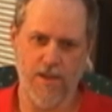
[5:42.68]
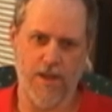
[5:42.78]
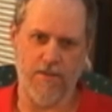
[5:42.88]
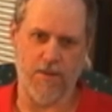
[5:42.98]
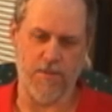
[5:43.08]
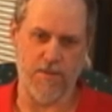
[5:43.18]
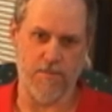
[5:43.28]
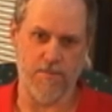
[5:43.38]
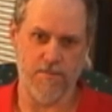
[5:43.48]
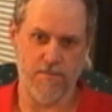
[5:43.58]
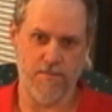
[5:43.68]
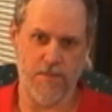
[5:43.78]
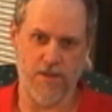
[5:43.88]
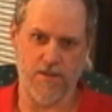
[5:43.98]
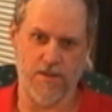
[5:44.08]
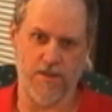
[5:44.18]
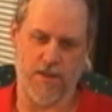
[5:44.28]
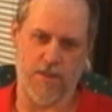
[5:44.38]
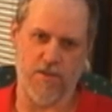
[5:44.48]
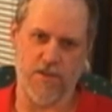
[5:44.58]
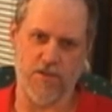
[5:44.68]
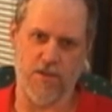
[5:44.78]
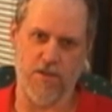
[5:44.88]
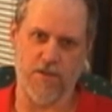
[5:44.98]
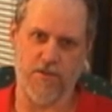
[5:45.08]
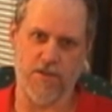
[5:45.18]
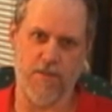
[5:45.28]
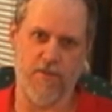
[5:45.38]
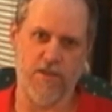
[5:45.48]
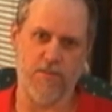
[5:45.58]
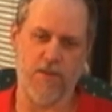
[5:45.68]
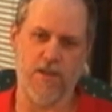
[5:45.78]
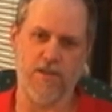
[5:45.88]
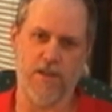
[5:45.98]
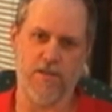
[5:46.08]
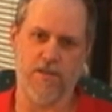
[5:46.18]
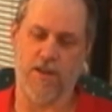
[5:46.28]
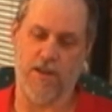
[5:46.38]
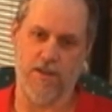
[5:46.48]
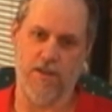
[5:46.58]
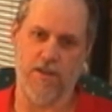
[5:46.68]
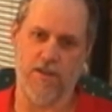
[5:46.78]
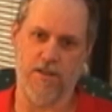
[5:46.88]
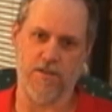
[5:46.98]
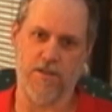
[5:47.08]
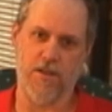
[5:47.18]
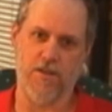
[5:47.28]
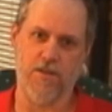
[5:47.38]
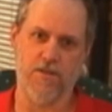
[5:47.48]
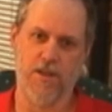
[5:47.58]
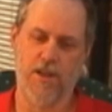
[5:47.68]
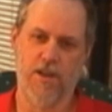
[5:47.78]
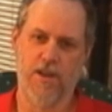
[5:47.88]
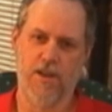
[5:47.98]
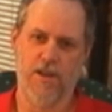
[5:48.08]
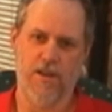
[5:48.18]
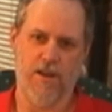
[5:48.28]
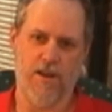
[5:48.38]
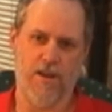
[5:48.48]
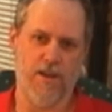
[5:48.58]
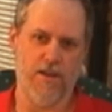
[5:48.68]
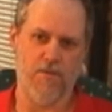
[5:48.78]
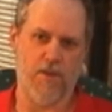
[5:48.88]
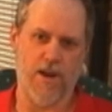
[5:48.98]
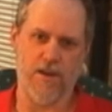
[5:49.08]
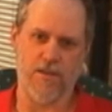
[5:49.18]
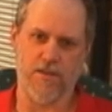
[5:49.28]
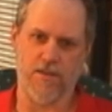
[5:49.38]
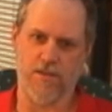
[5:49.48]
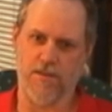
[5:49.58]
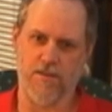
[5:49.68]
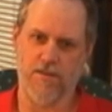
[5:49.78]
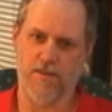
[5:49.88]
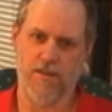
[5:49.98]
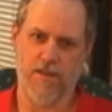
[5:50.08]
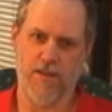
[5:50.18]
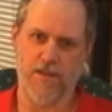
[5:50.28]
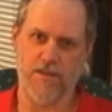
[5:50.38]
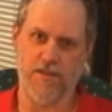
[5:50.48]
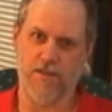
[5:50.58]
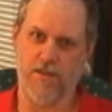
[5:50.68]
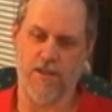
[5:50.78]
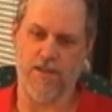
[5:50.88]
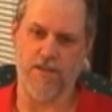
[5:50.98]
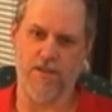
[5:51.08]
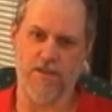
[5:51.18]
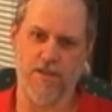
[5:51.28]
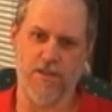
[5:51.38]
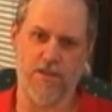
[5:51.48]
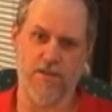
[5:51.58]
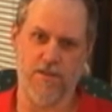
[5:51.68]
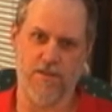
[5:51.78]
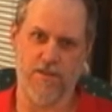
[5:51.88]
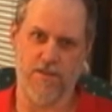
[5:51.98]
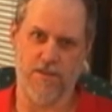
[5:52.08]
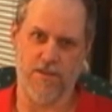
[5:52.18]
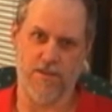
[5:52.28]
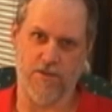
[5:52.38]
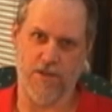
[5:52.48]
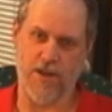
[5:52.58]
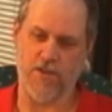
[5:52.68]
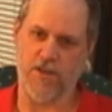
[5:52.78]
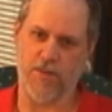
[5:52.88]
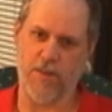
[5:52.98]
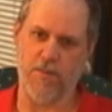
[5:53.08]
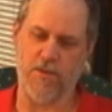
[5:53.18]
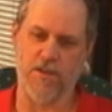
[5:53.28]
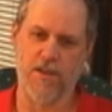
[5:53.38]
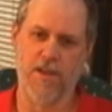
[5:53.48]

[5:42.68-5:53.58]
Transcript: I've helped him build a couple controllers for some of his projects, so I know that there's no uh, hidden wires or things that he's using to, to try and trick people.